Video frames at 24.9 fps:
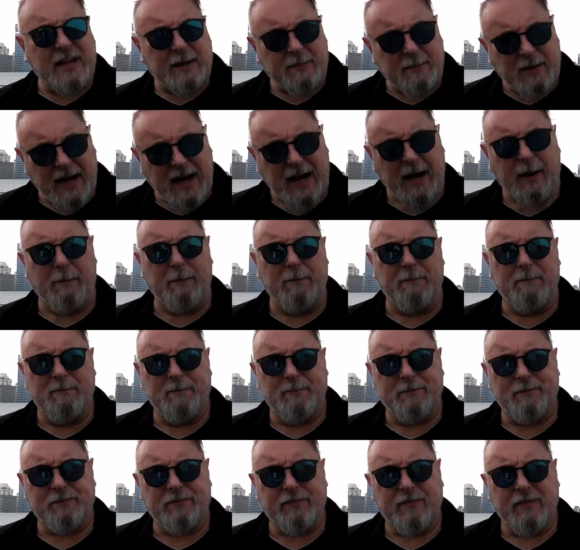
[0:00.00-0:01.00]
Up.
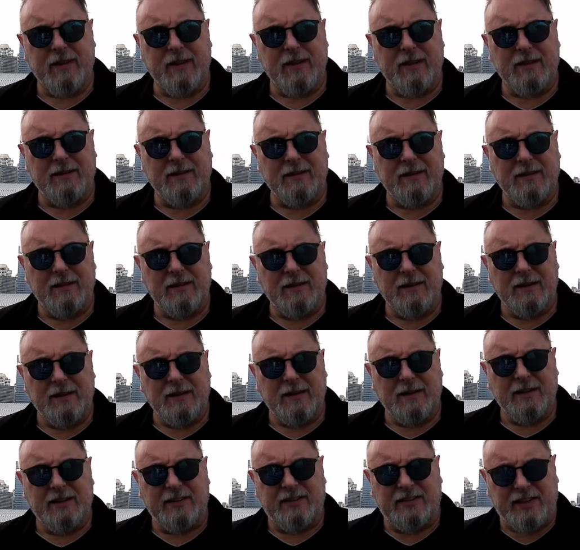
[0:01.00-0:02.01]

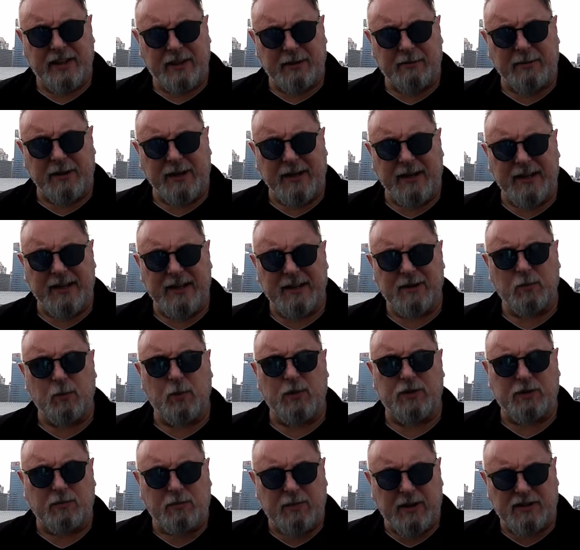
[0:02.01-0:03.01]
Syria
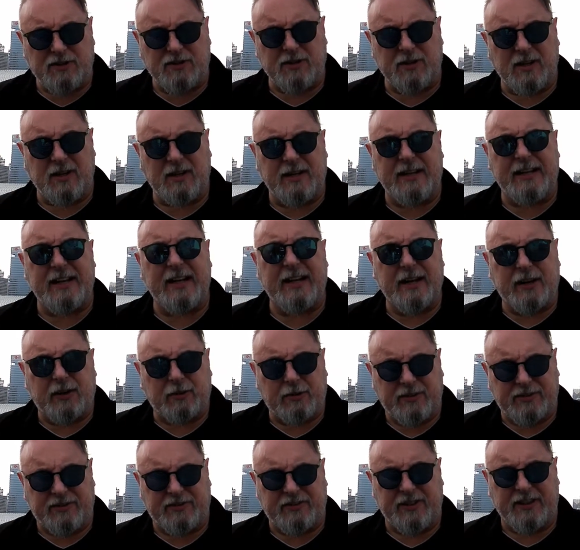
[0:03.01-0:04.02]
was originally a
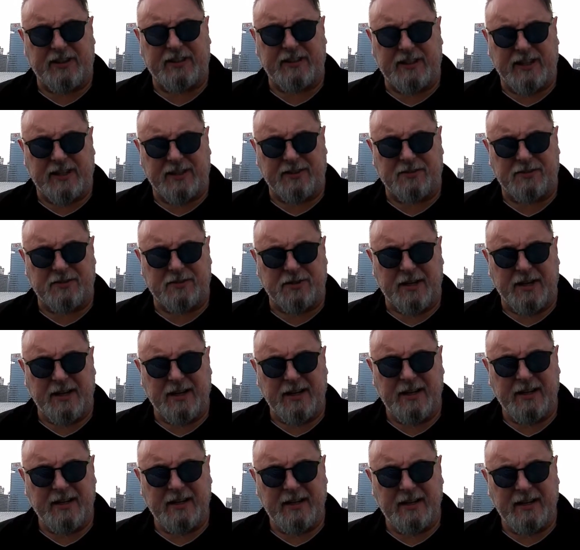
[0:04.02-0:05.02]
Christian country
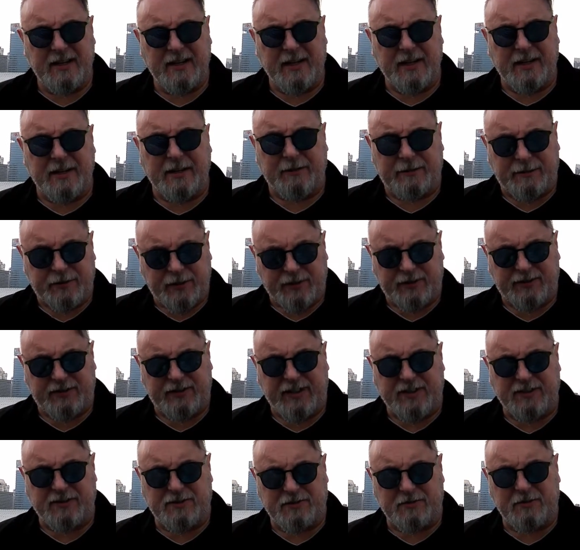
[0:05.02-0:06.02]
in the 1st
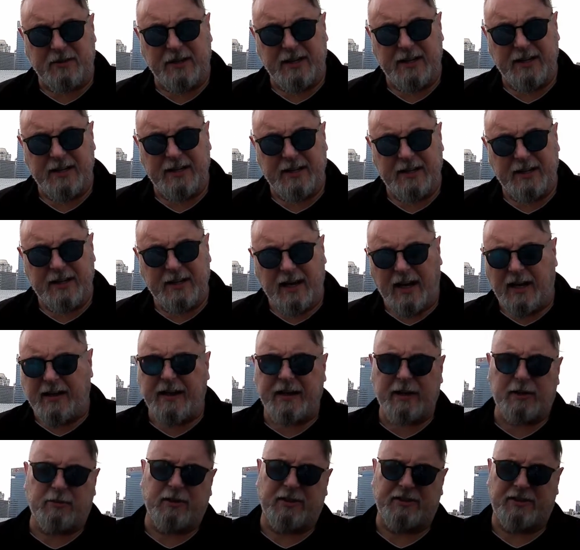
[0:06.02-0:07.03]
century, and
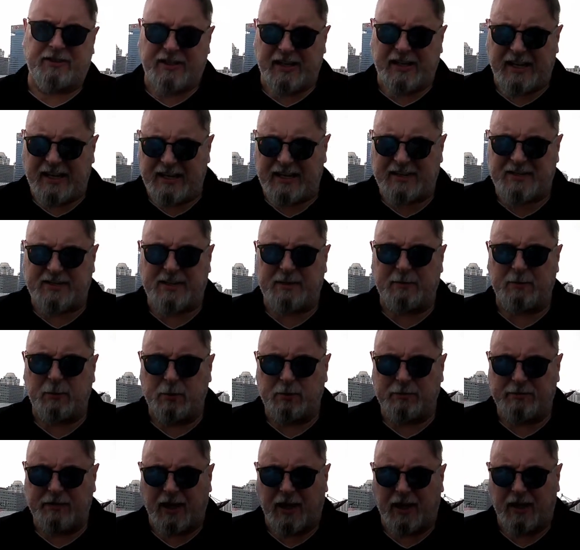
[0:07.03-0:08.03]
then Christianity
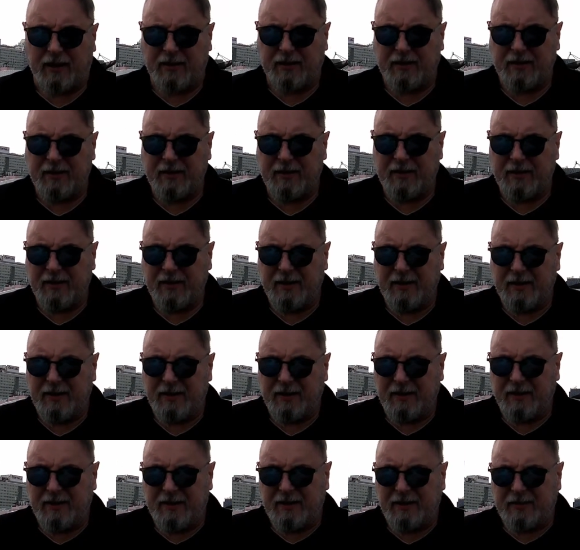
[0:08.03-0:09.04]
moved on.
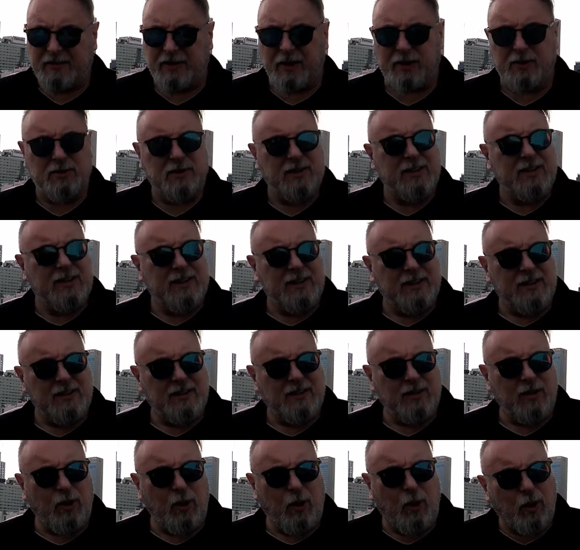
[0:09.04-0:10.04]
So
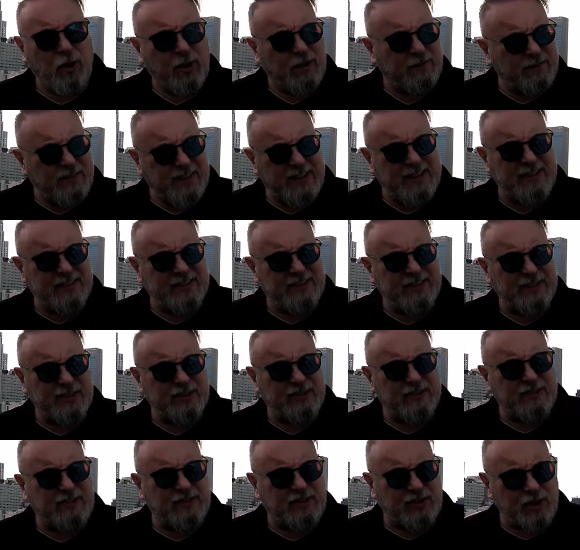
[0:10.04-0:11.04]
all of these
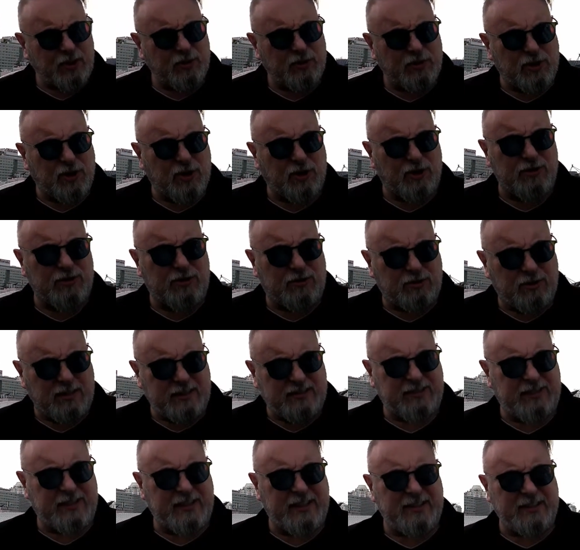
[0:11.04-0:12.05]
so-called
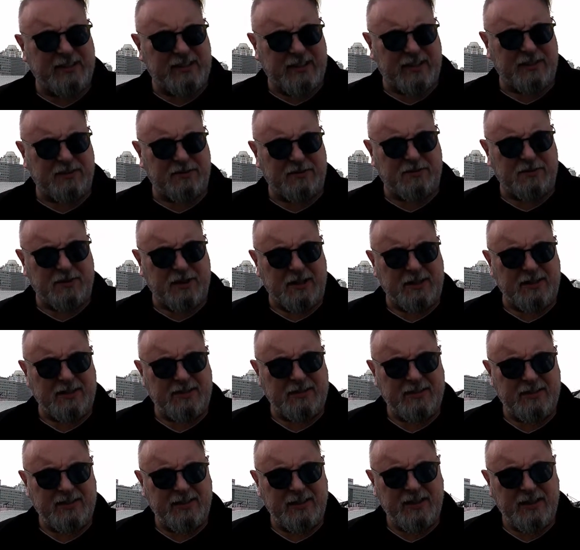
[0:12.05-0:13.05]
Christian
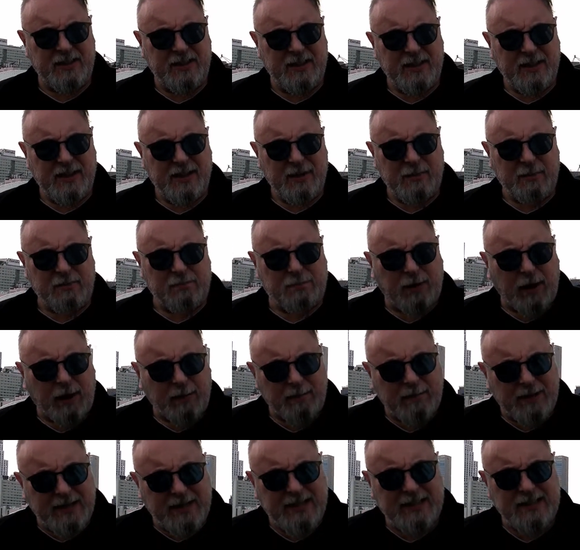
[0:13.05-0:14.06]
countries
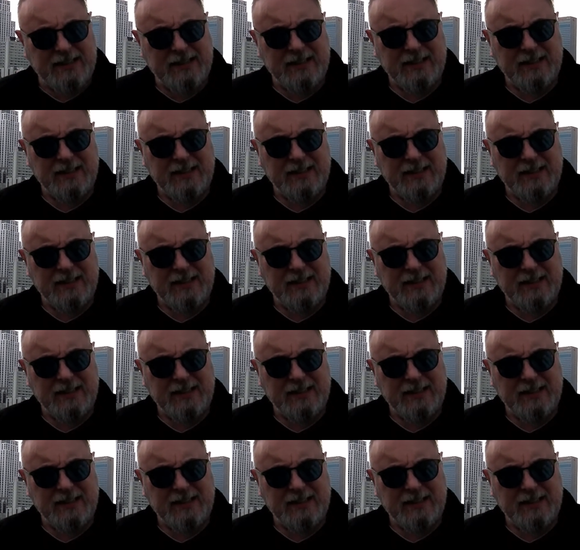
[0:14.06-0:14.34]
bombing